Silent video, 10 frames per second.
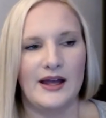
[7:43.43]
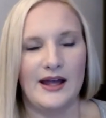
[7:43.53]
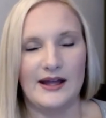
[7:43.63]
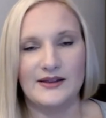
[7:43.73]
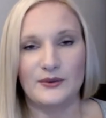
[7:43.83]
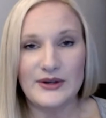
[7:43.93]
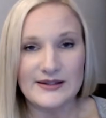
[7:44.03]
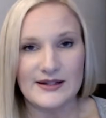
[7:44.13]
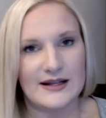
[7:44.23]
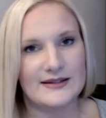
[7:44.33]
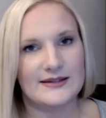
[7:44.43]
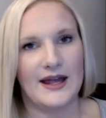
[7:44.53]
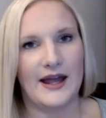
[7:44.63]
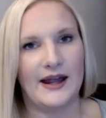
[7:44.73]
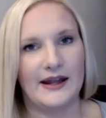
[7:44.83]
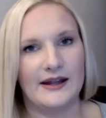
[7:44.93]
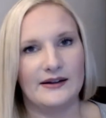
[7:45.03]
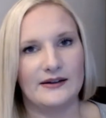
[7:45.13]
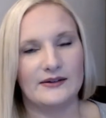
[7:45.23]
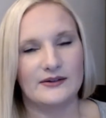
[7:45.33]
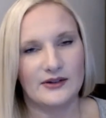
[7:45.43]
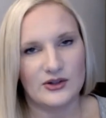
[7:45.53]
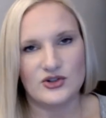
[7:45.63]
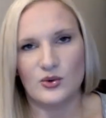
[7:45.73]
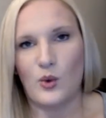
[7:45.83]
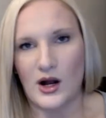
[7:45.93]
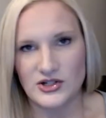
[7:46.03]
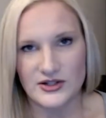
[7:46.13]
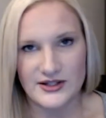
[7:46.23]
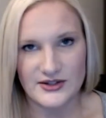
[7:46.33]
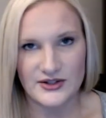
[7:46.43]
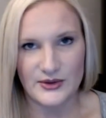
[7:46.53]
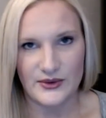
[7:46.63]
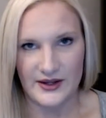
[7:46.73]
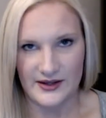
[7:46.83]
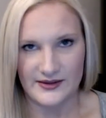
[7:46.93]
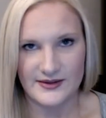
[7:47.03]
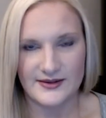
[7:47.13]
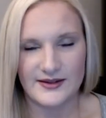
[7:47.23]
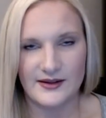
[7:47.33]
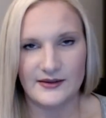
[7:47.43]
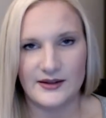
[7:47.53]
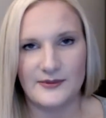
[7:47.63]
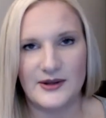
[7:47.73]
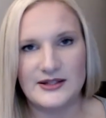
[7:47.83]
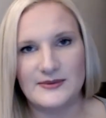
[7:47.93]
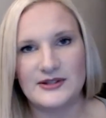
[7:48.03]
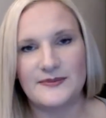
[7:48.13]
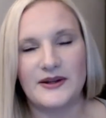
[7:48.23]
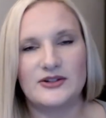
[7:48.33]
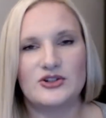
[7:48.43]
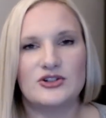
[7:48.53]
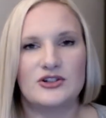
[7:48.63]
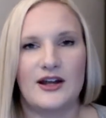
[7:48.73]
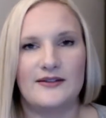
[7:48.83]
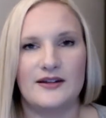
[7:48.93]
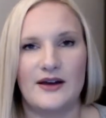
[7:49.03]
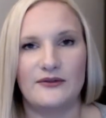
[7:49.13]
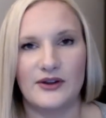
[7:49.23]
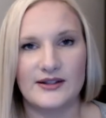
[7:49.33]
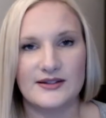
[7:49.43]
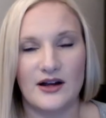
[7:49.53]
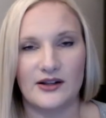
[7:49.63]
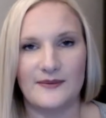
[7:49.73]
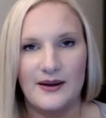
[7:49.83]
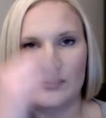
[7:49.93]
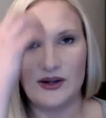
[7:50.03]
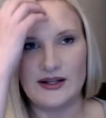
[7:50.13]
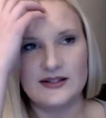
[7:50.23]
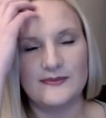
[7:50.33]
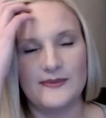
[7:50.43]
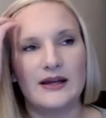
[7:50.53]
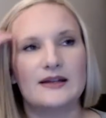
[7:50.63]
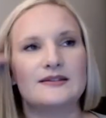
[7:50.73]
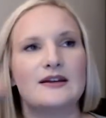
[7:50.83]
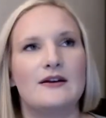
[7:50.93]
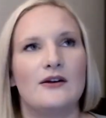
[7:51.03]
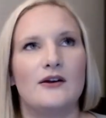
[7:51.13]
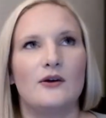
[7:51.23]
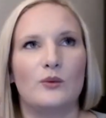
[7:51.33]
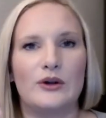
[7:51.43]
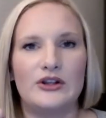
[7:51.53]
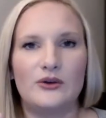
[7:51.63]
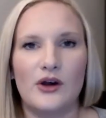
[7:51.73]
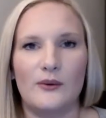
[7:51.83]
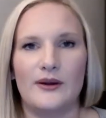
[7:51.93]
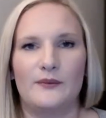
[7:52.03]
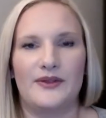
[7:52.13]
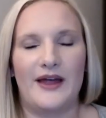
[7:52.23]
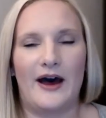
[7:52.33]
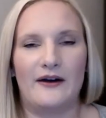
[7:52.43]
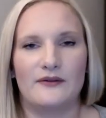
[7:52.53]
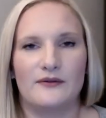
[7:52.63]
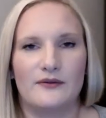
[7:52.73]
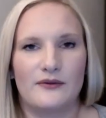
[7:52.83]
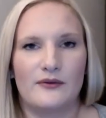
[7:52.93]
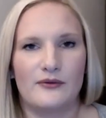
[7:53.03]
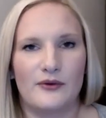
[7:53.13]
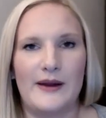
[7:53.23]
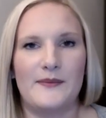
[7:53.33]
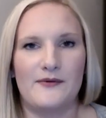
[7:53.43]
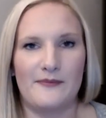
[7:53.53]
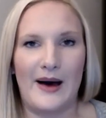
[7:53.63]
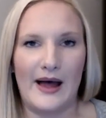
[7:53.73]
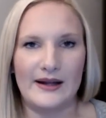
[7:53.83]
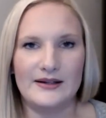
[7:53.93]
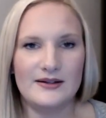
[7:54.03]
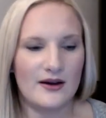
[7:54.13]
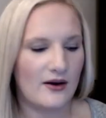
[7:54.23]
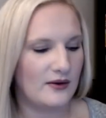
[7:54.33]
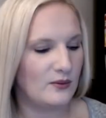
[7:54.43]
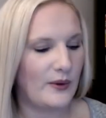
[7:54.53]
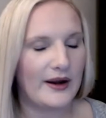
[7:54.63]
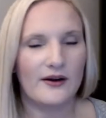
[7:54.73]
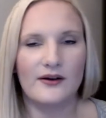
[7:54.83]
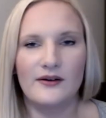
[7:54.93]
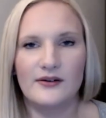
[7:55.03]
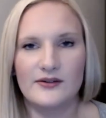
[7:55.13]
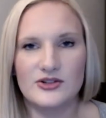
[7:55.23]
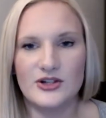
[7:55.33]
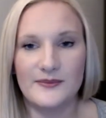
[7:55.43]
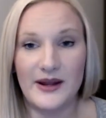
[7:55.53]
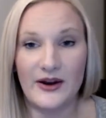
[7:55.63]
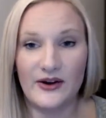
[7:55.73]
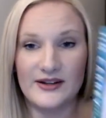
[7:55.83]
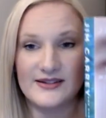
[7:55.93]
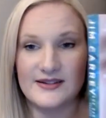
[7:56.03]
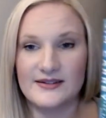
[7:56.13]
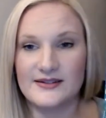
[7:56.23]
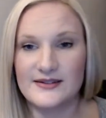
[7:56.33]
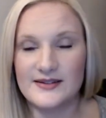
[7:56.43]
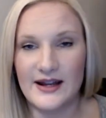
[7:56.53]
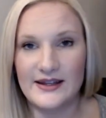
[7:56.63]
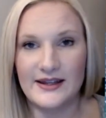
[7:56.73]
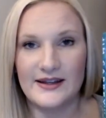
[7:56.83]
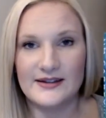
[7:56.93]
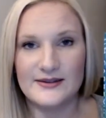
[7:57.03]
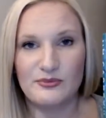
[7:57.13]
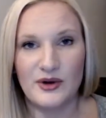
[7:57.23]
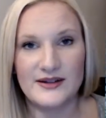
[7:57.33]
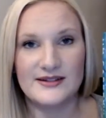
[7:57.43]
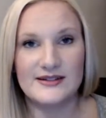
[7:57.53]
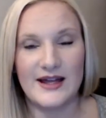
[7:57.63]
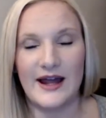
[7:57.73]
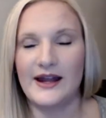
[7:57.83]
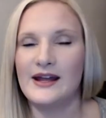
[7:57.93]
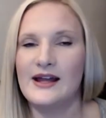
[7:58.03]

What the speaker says: And the reason I say you should watch these two things, the commencement speech and the Netflix documentary, is because when you go in with that frame of mind on where Jim Carrey's psyche is present day,